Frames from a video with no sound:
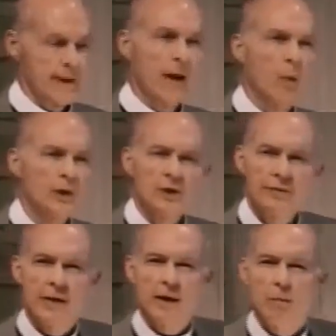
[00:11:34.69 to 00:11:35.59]
Now, which
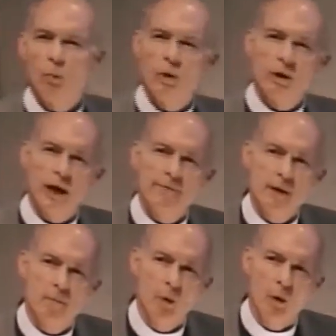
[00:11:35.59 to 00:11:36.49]
of them will love
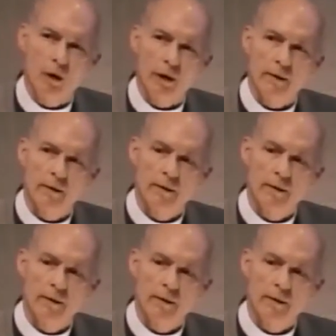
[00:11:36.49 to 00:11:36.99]
him more?